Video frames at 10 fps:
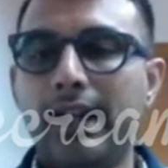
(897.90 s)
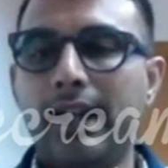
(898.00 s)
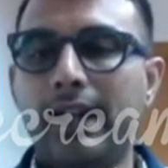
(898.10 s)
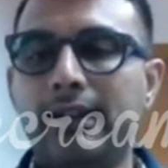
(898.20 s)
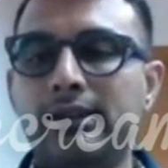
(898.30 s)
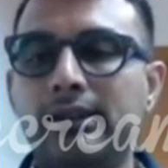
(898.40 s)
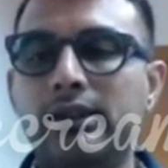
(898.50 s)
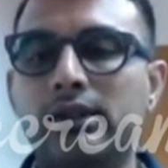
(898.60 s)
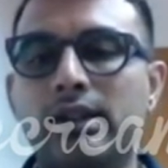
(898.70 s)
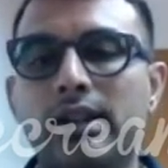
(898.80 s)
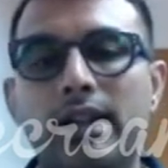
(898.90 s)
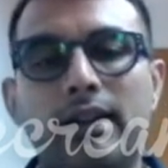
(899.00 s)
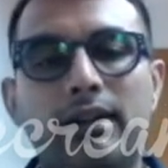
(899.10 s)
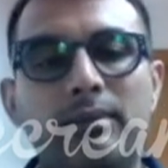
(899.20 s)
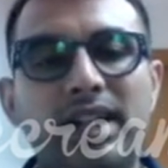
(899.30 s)
And
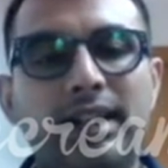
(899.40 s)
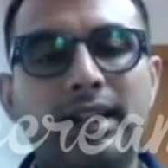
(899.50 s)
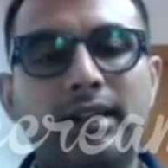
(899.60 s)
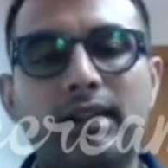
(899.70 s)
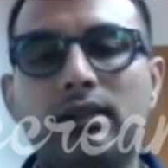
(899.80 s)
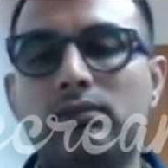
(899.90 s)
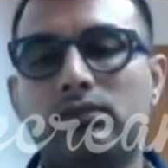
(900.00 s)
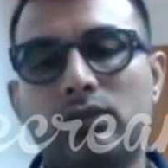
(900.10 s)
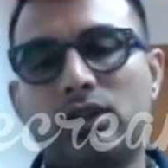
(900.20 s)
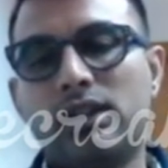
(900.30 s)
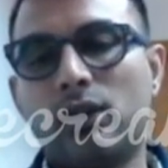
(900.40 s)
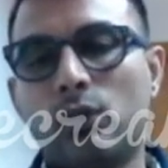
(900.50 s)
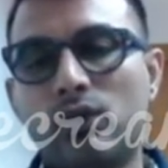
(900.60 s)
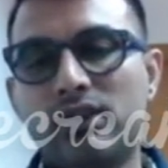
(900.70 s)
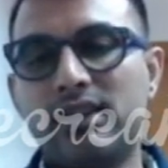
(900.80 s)
remaining, the
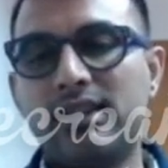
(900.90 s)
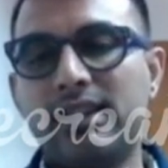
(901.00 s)
course is in